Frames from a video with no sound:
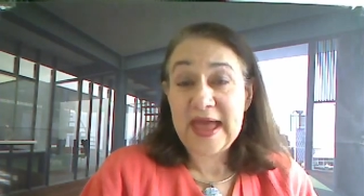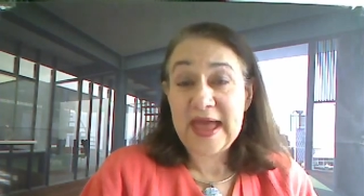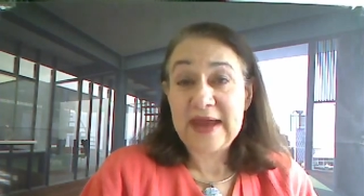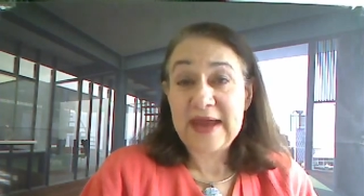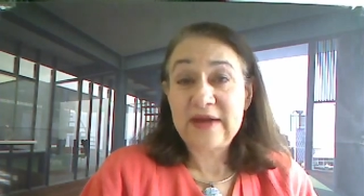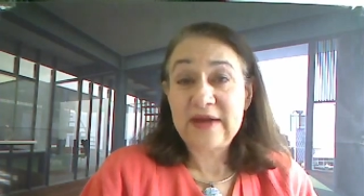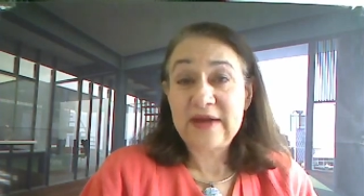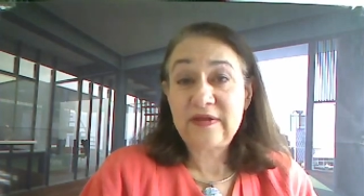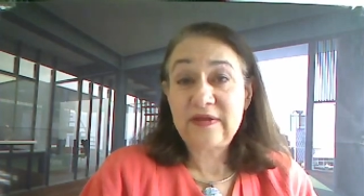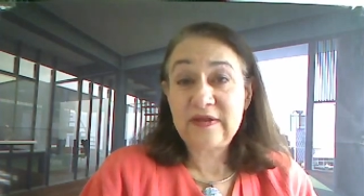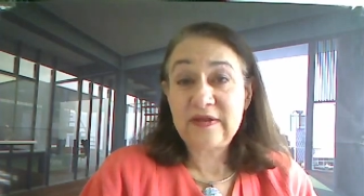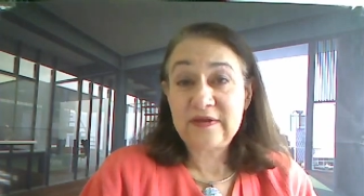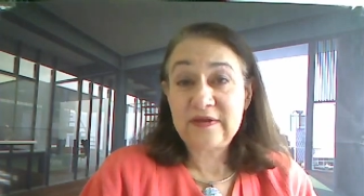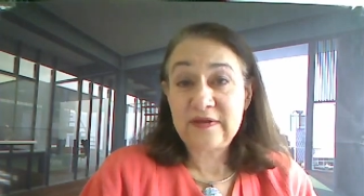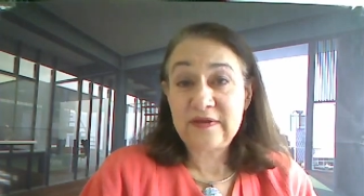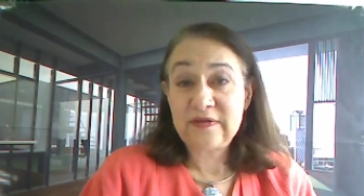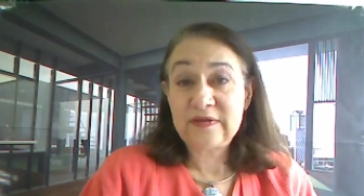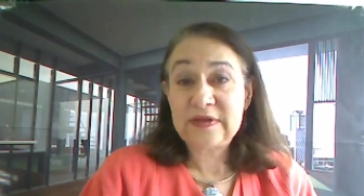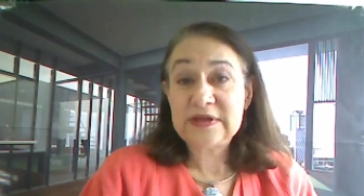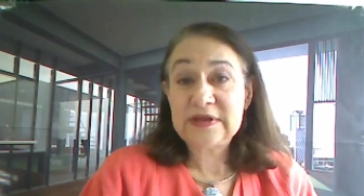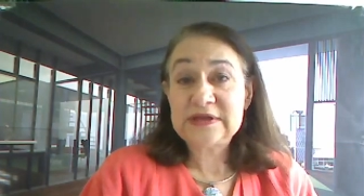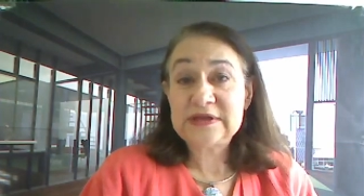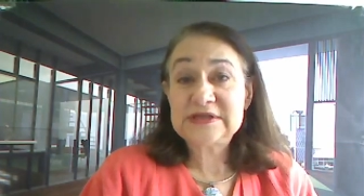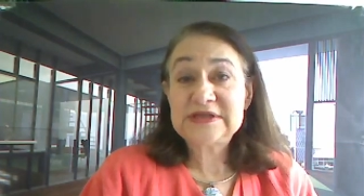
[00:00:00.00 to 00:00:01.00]
And
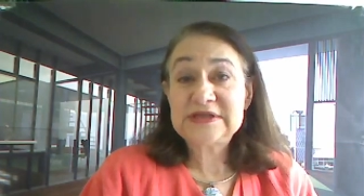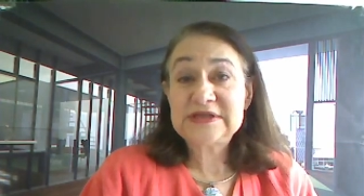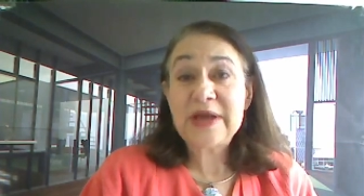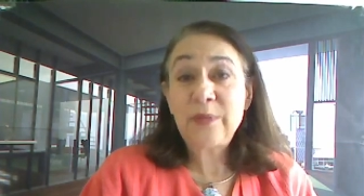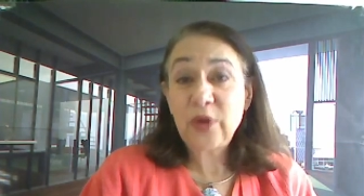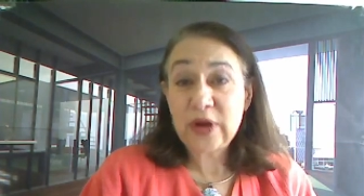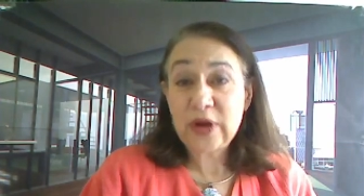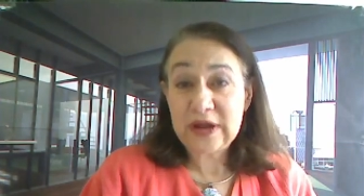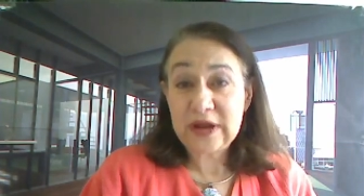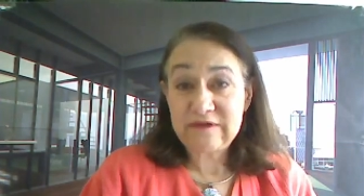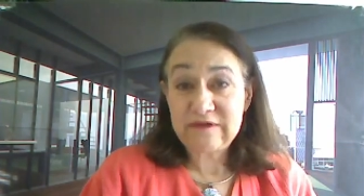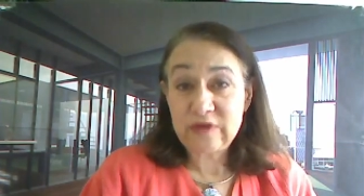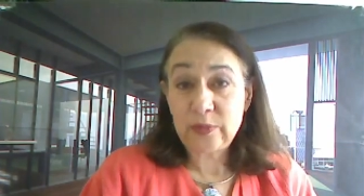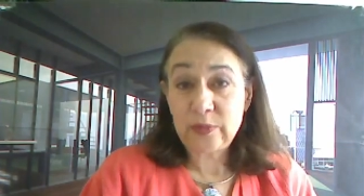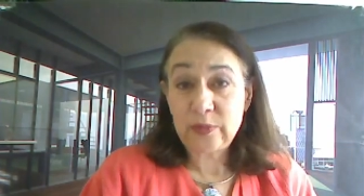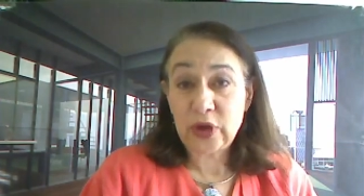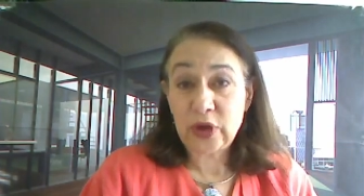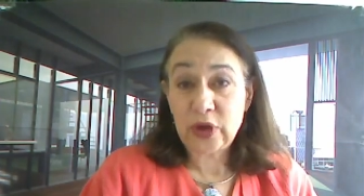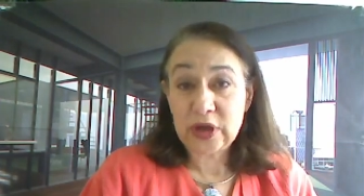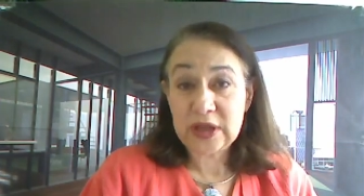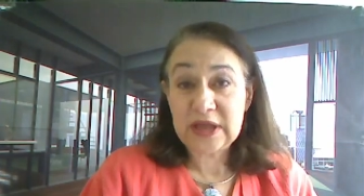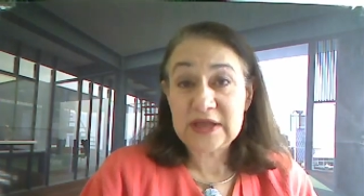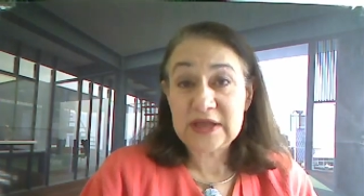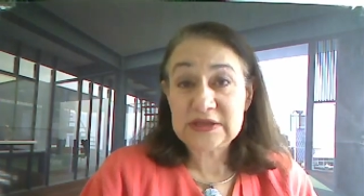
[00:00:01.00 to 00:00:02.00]
the, the summary of the
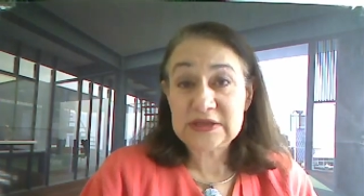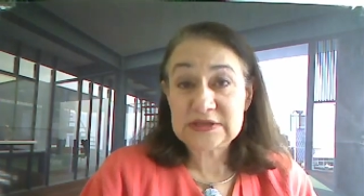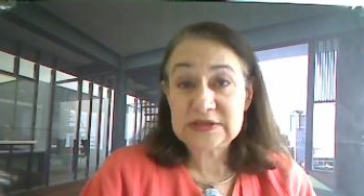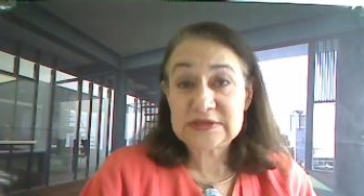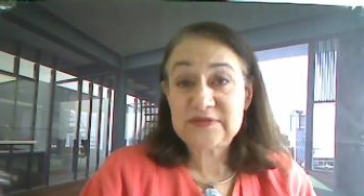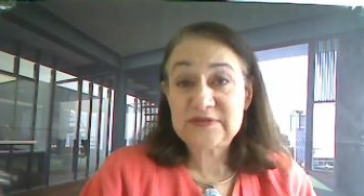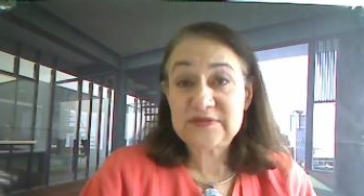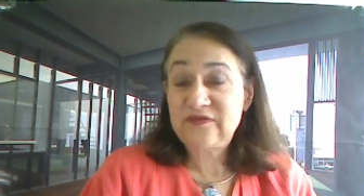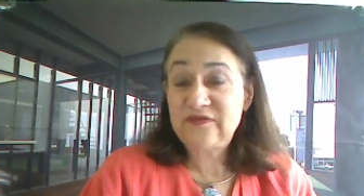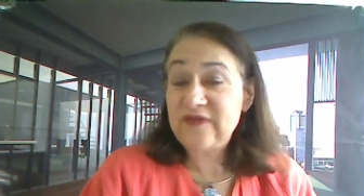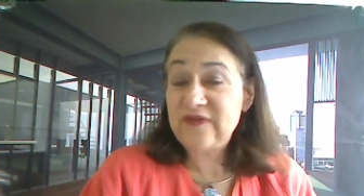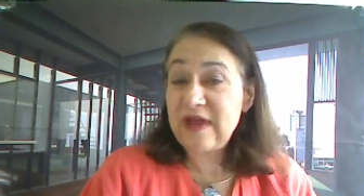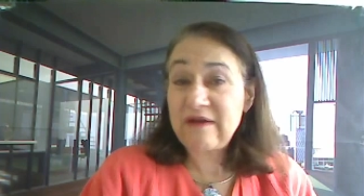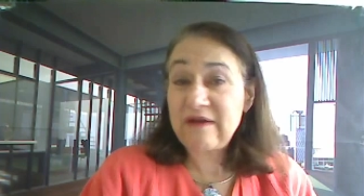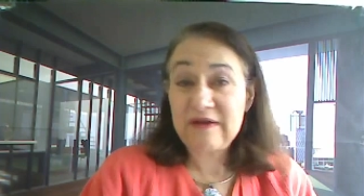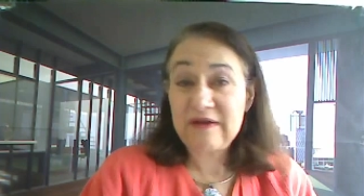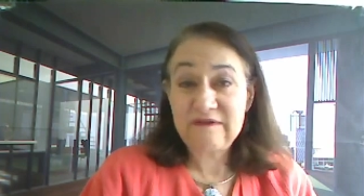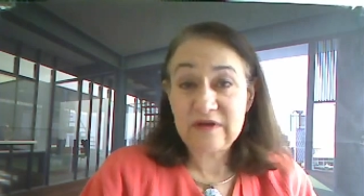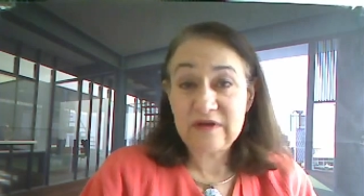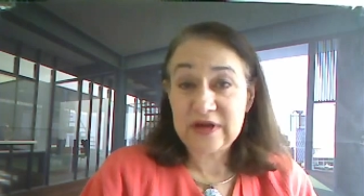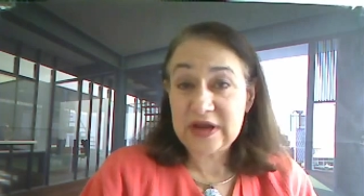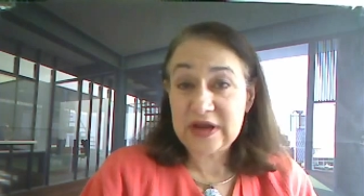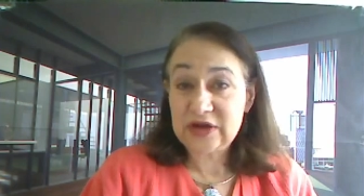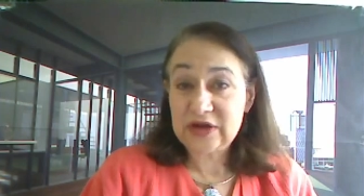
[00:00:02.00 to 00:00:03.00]
book is
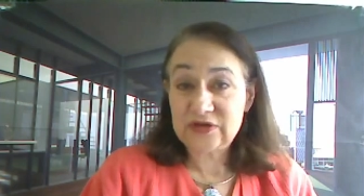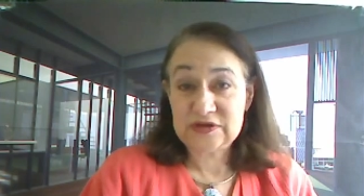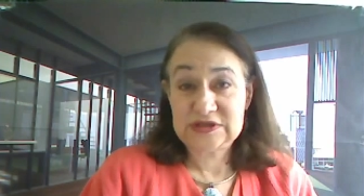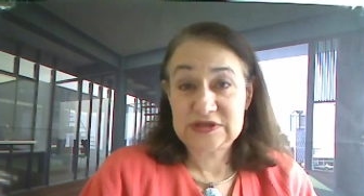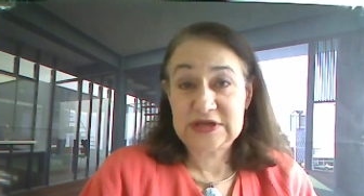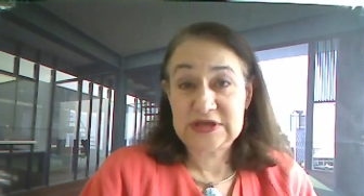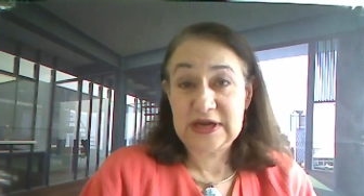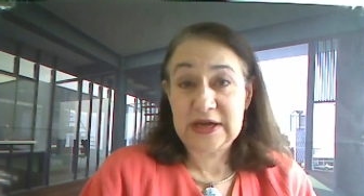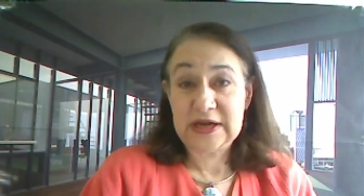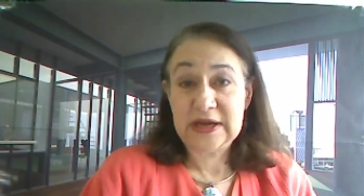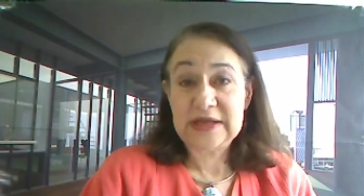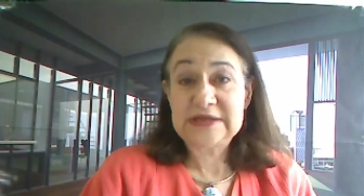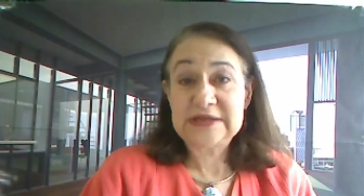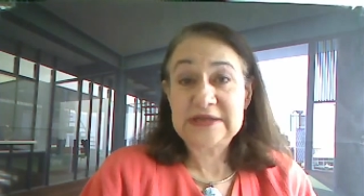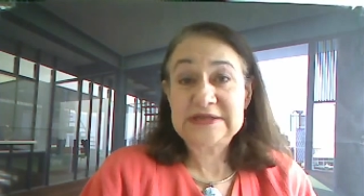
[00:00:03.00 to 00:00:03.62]
very, very interesting.